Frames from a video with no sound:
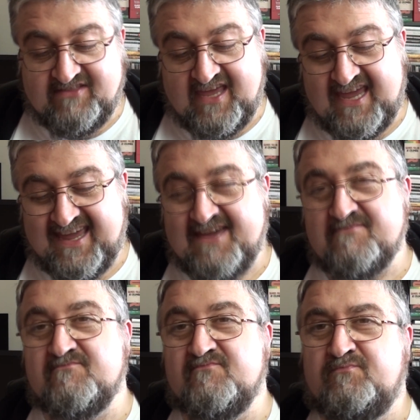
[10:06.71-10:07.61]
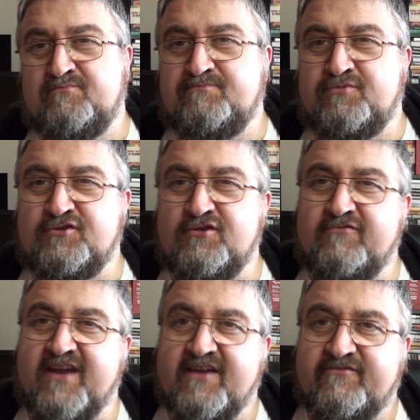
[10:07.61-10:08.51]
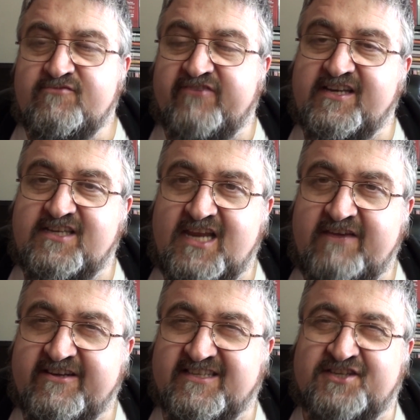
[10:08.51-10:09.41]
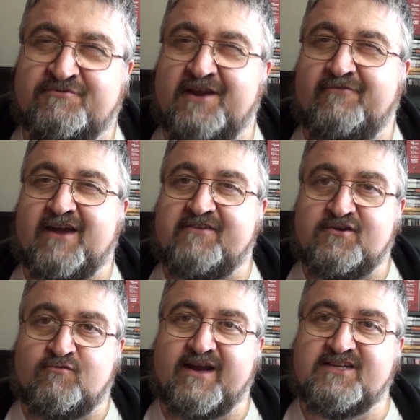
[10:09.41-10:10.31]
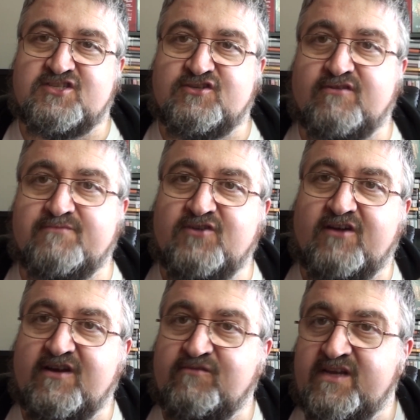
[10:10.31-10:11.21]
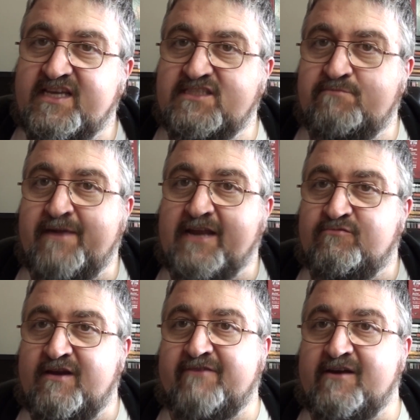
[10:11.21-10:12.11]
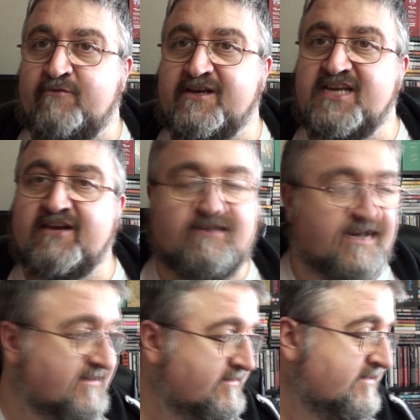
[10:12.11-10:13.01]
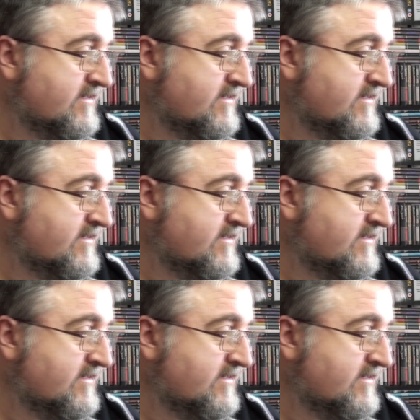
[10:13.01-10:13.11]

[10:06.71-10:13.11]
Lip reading: The Blu-ray from Criterion is like £25, so I don't want to spend £25 yet on it.